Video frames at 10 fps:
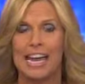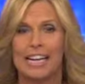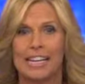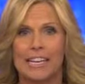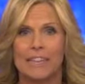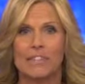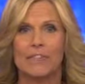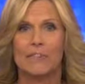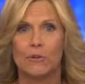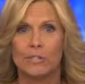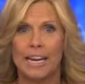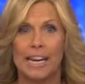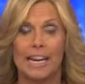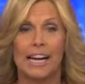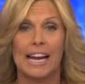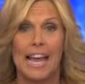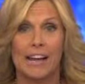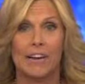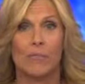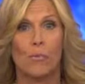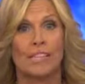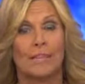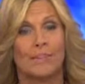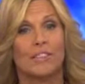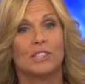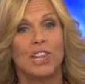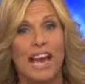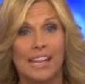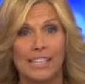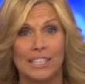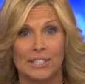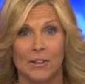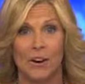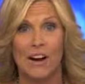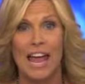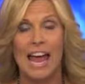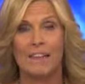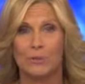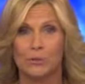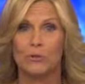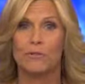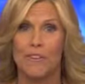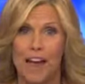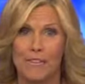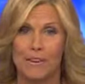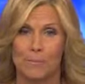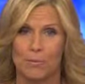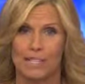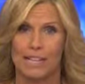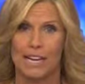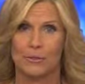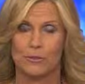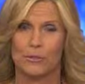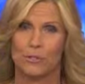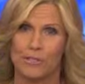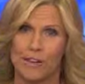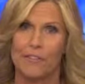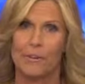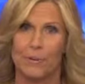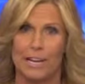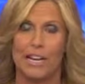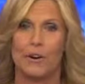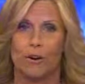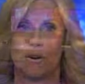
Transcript: can give us a firsthand account of what some of the challenges are after surviving breast cancer. So you definitely want to hear